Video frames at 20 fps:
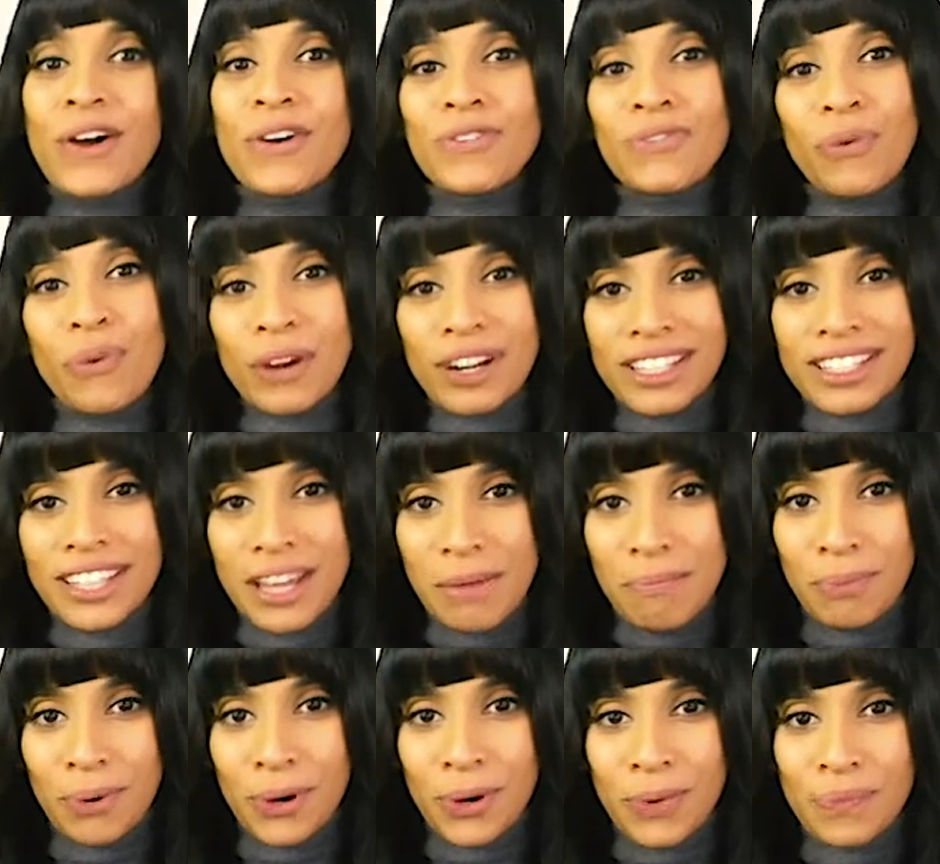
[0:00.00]
For
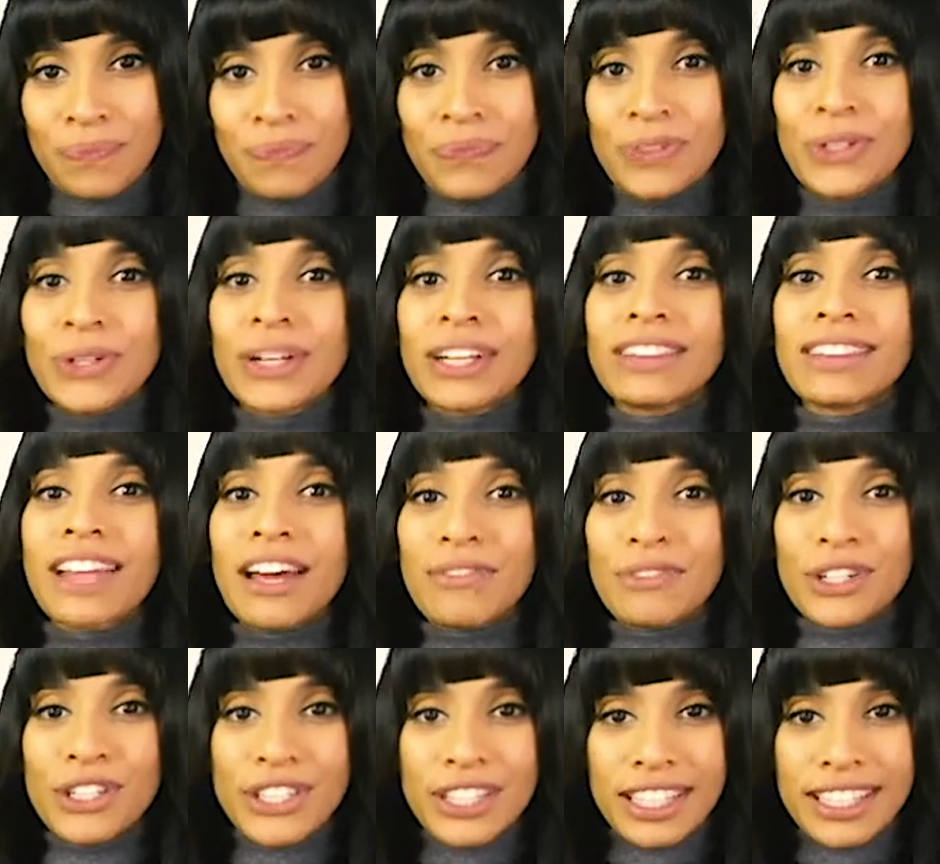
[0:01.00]
example, you can
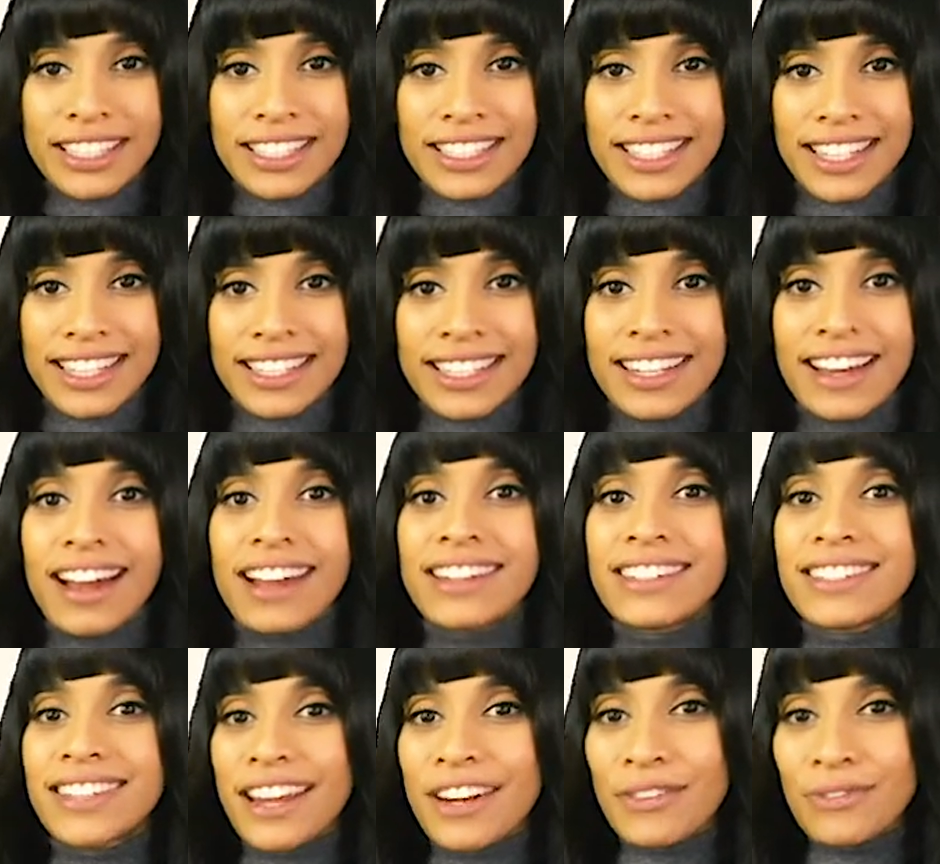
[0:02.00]
leverage LinkedIn to
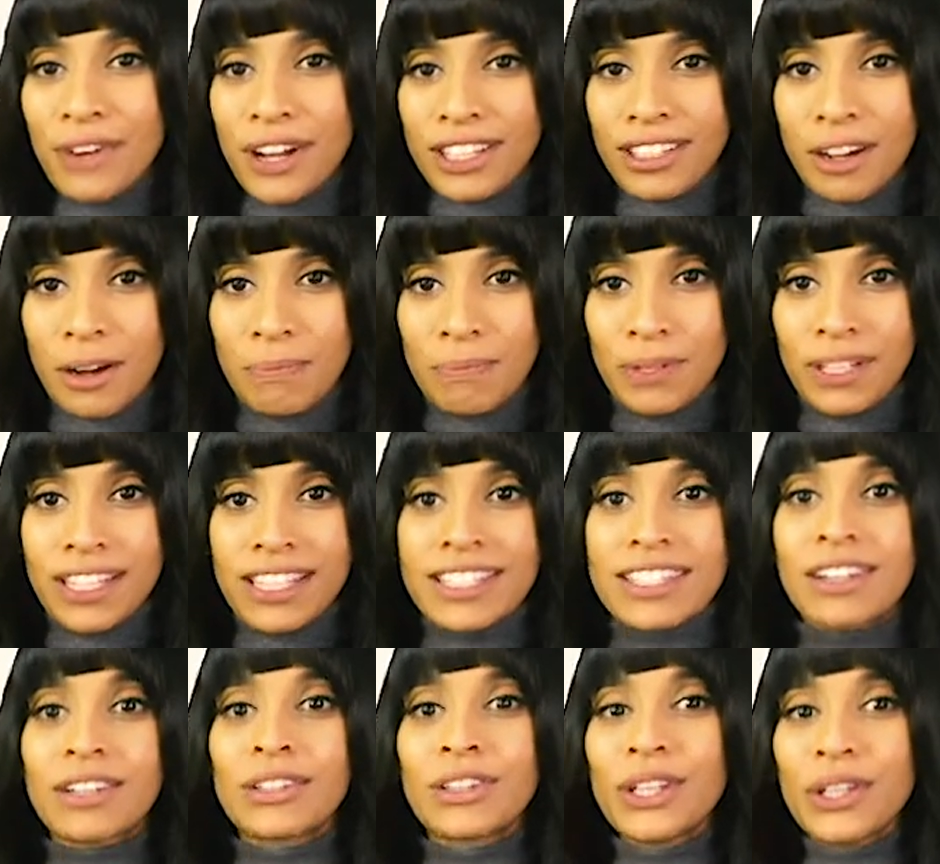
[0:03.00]
identify companies
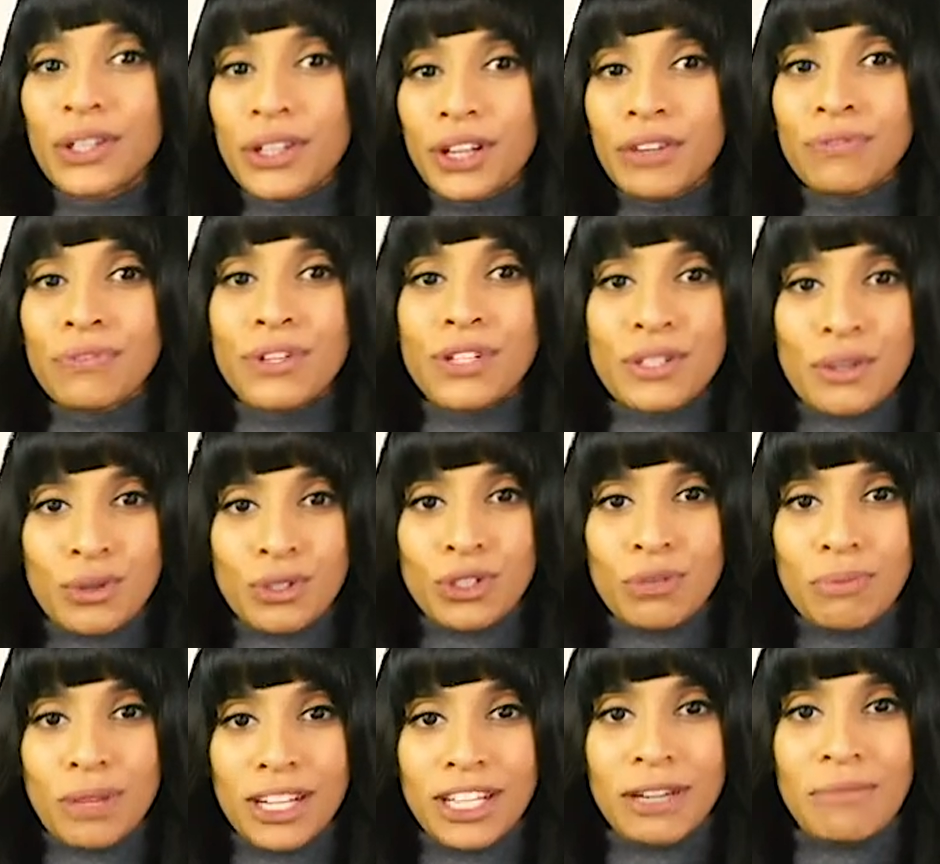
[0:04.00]
looking for social
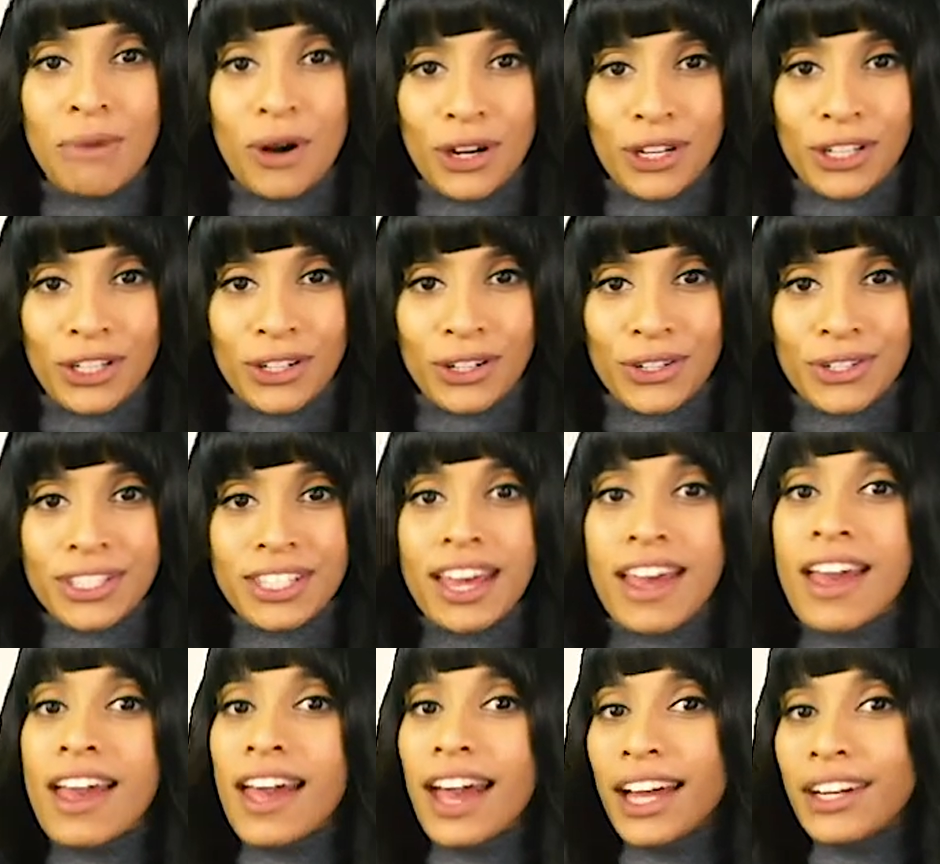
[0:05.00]
media marketers
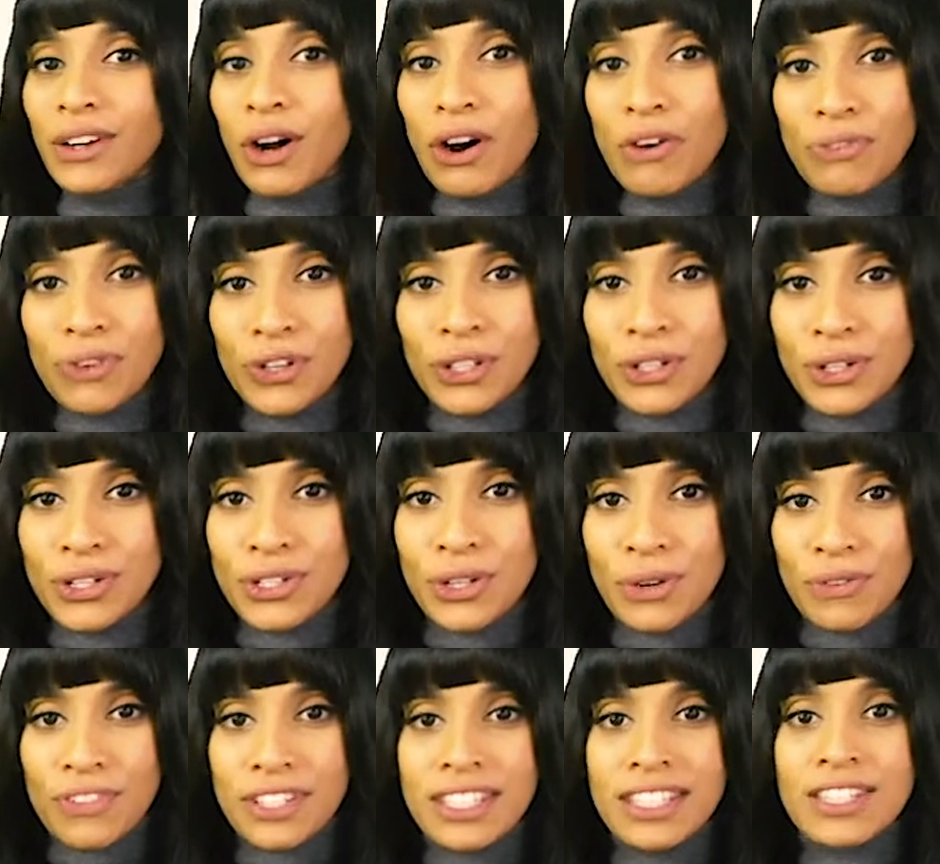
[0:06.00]
and offer your
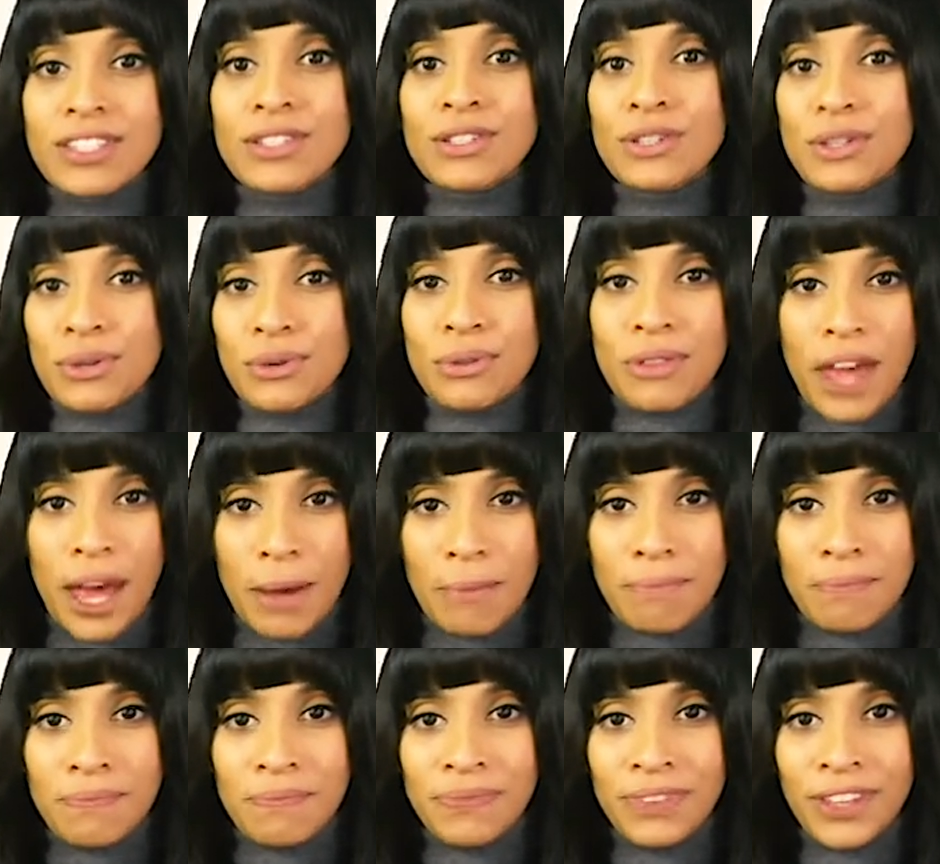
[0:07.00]
services to them.